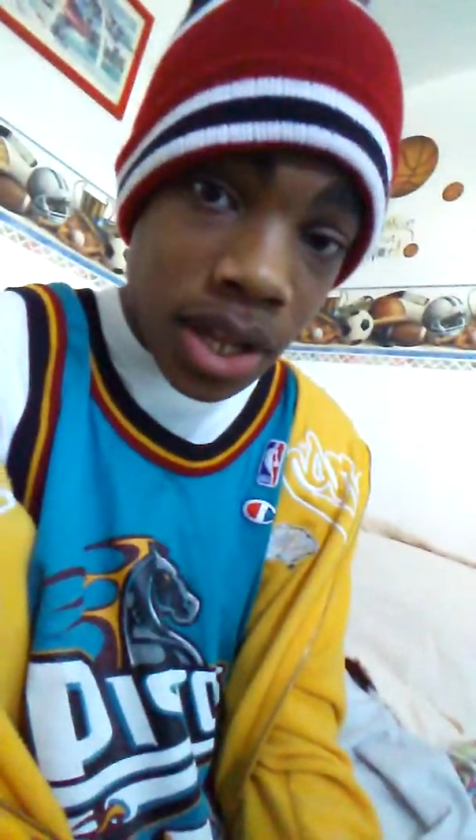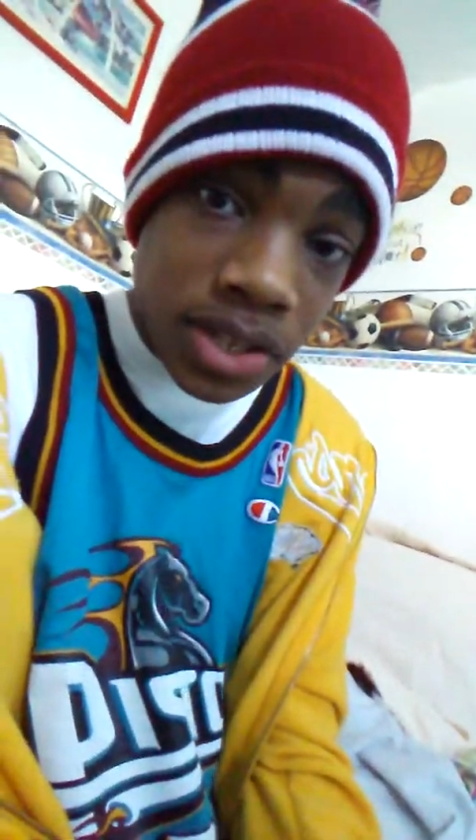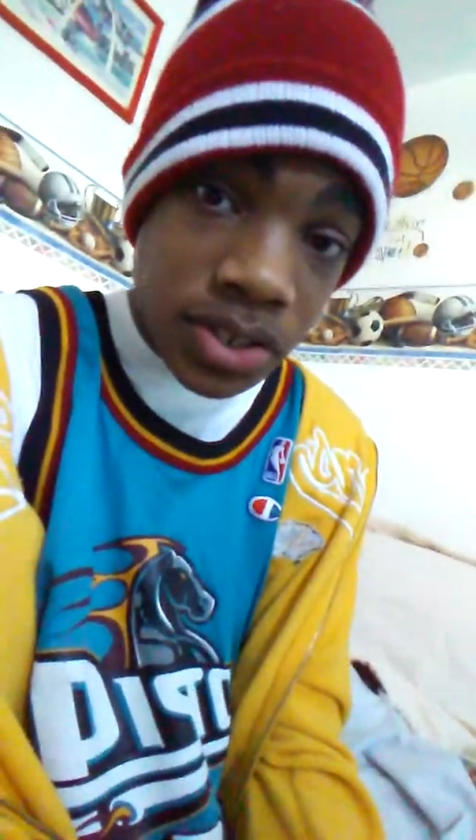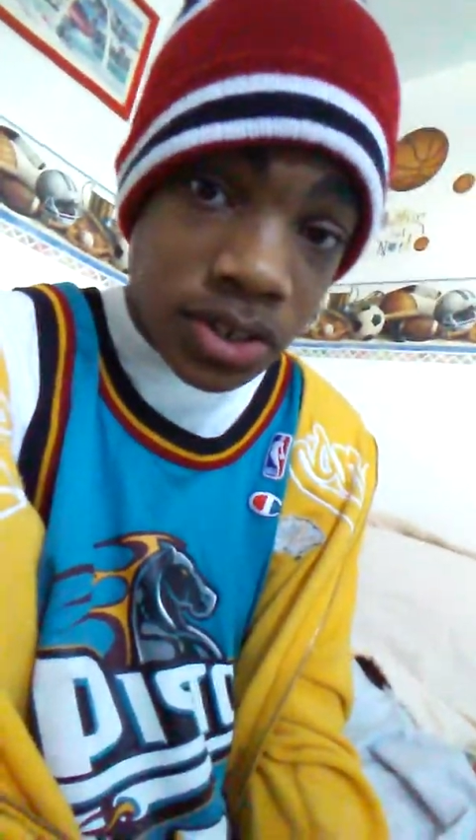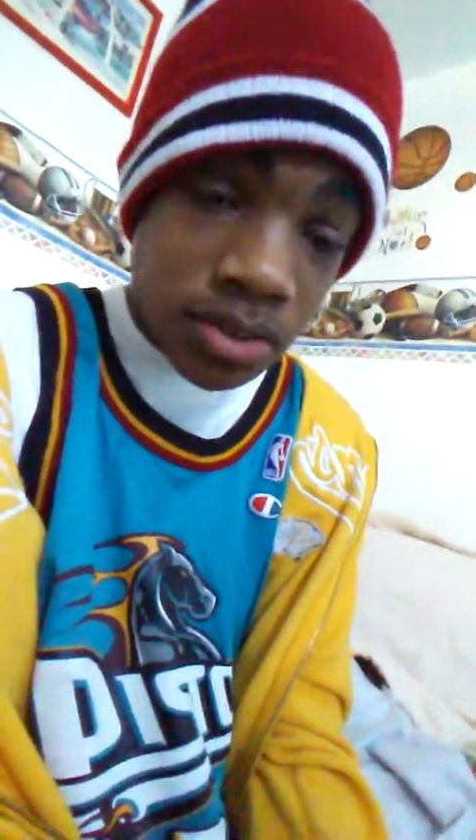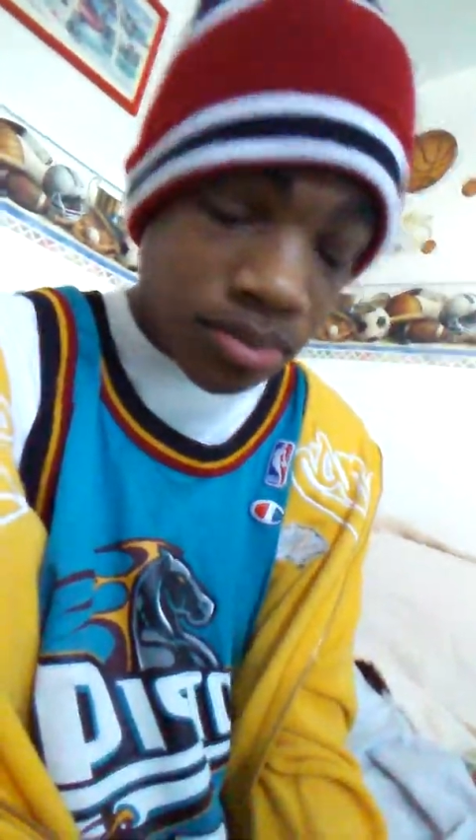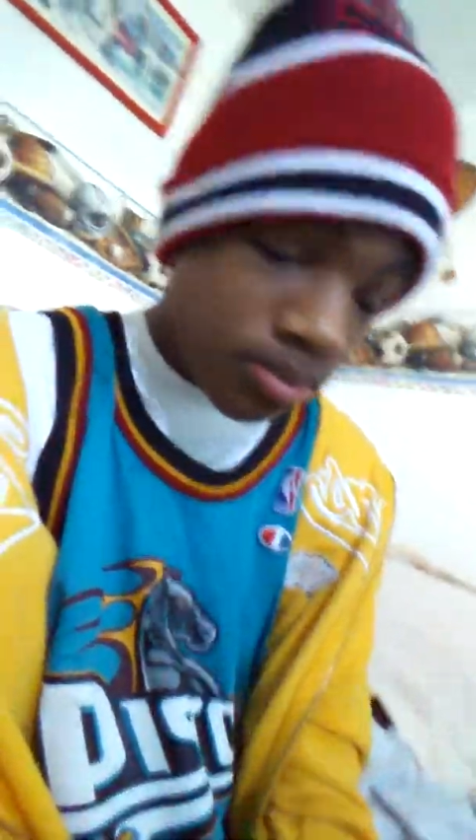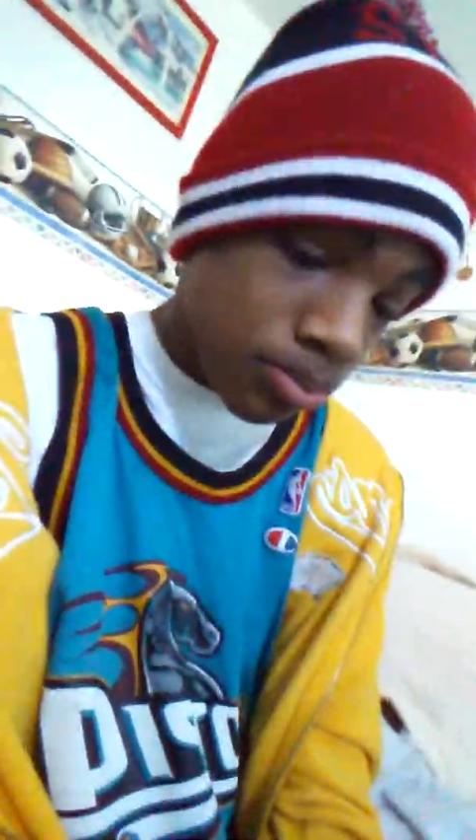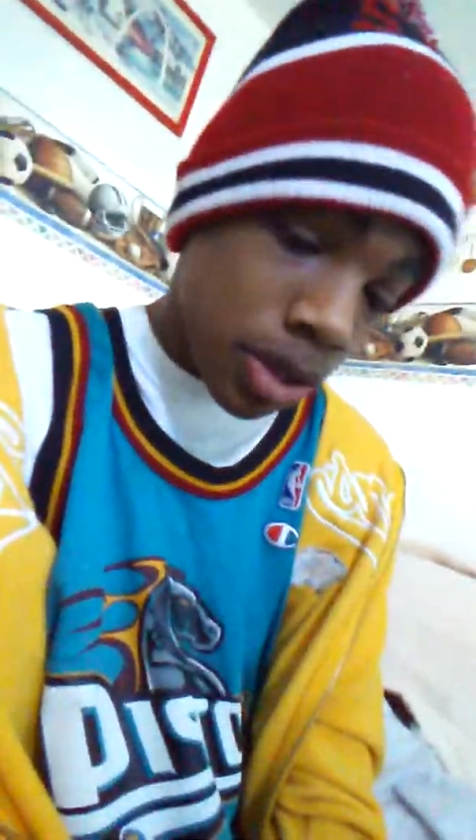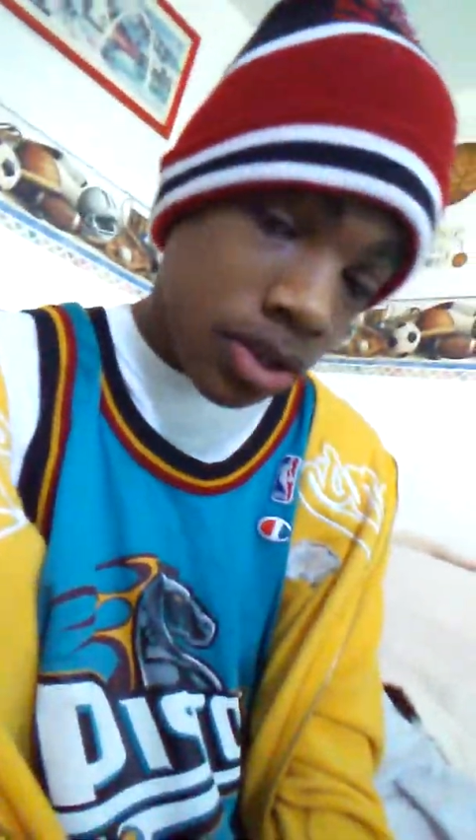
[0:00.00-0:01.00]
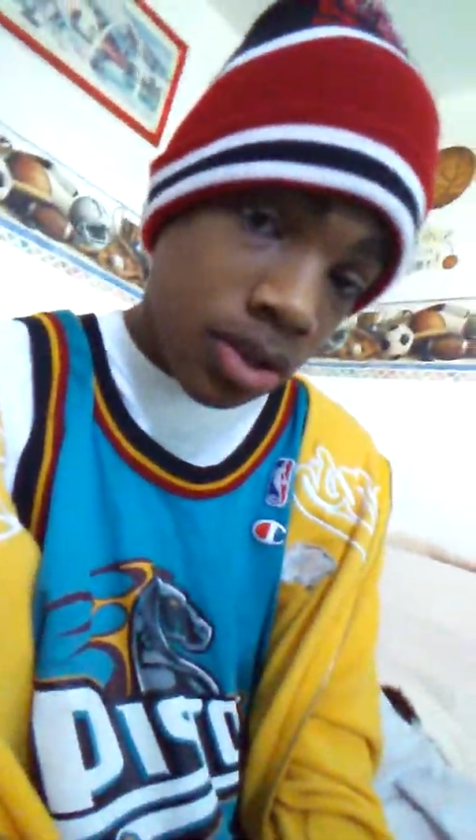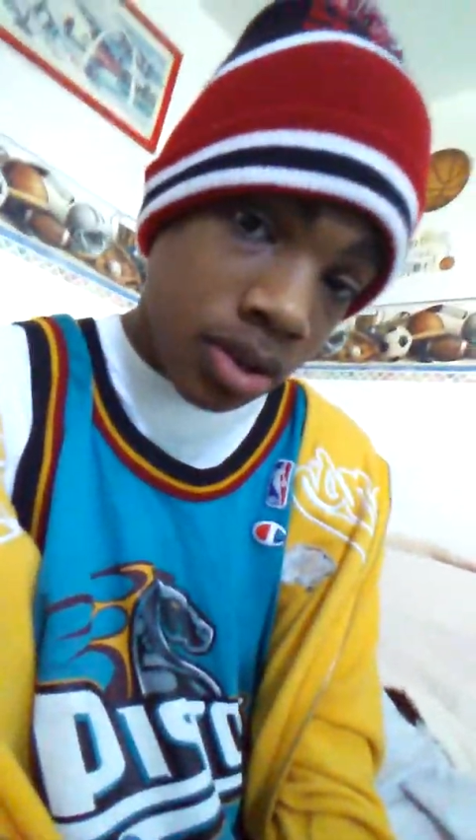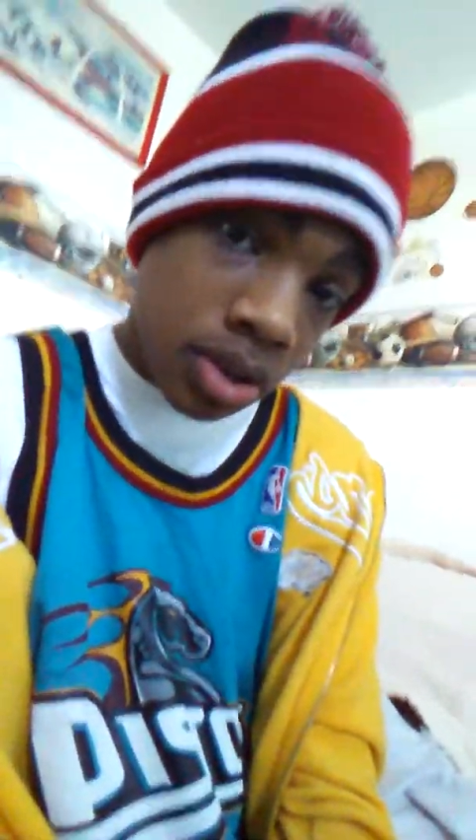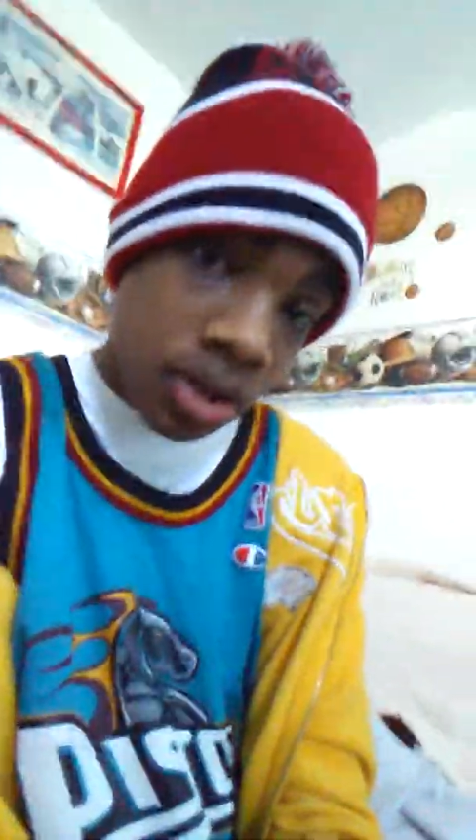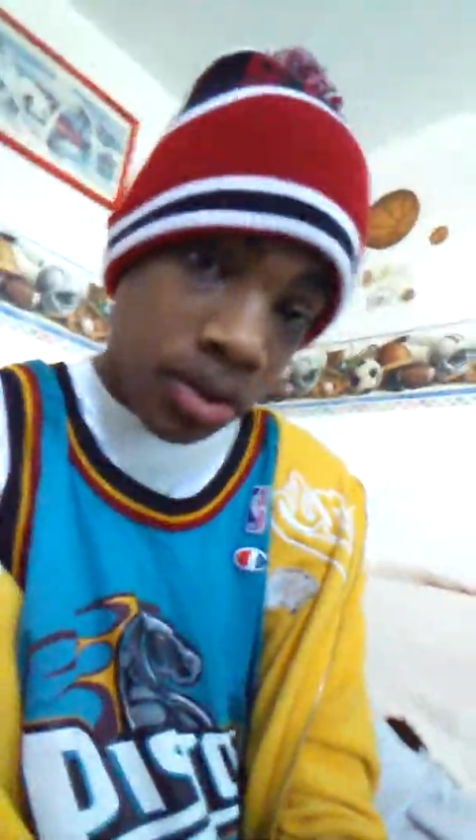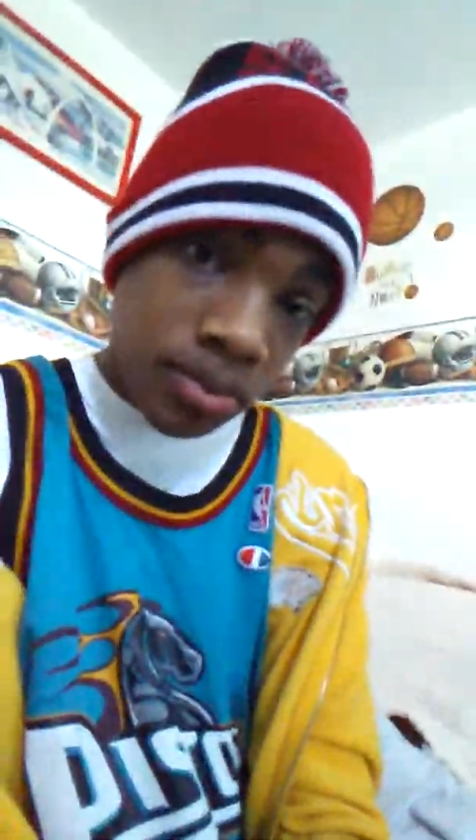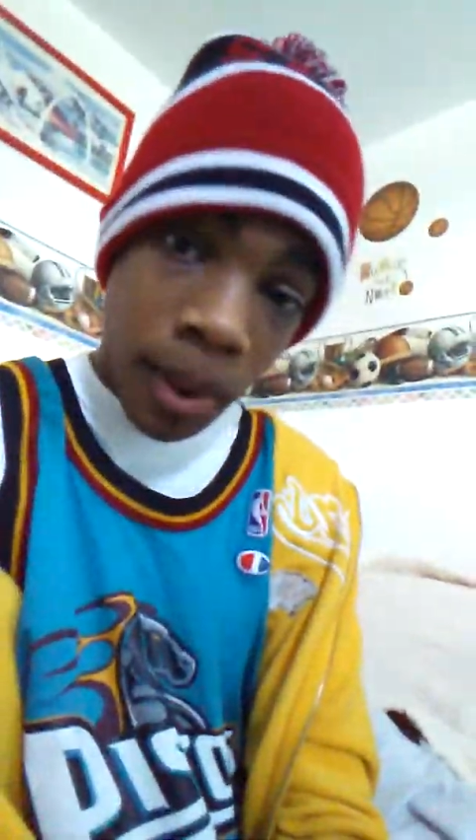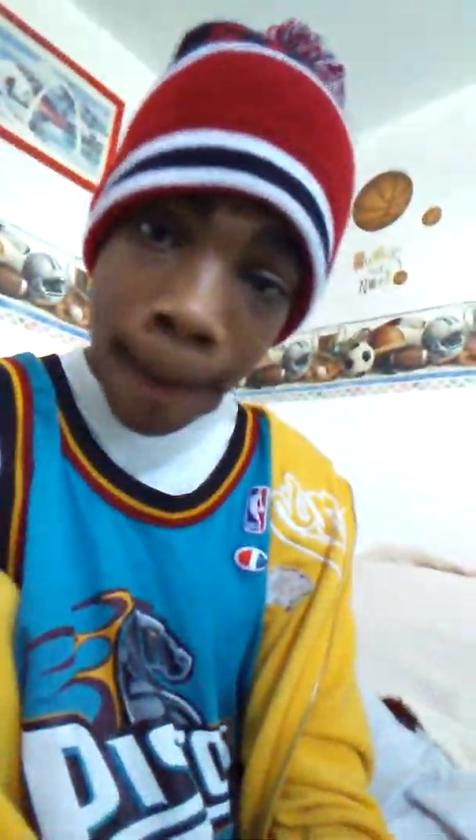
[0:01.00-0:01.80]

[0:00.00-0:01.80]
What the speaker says: that's basically it.